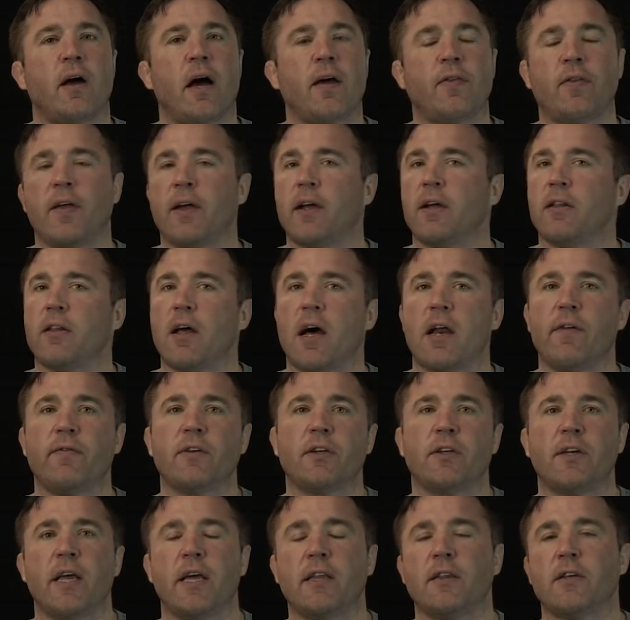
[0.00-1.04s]
I think a lot of
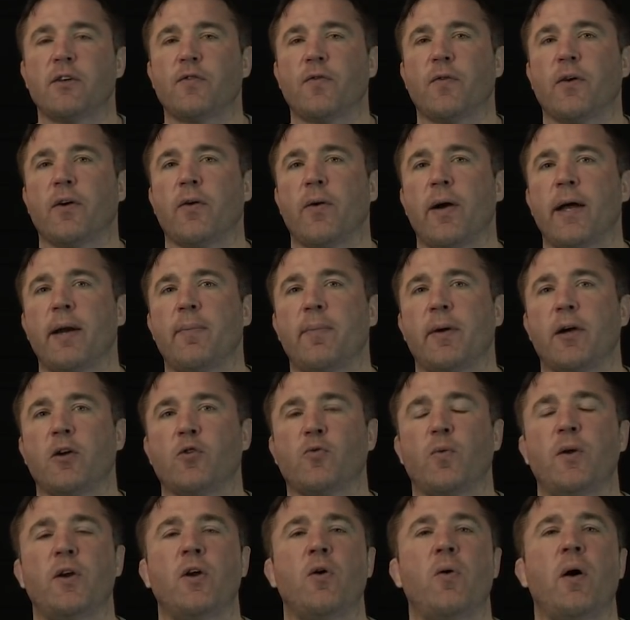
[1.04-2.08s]
us take this for granted
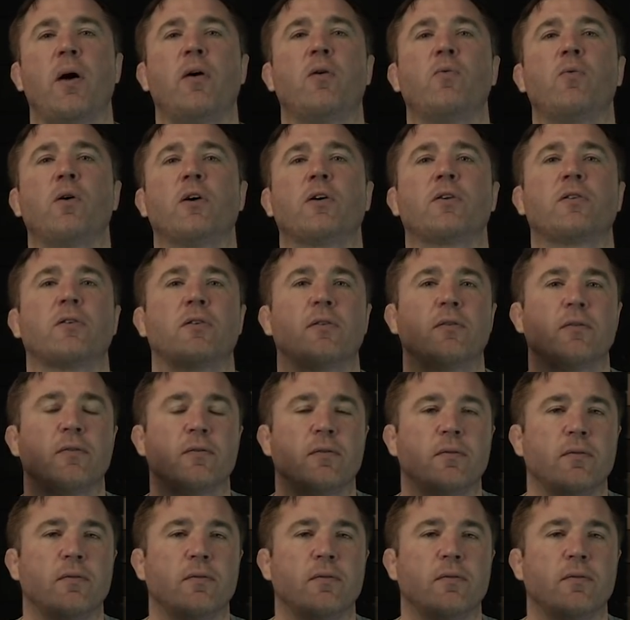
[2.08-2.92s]
because we know how it works.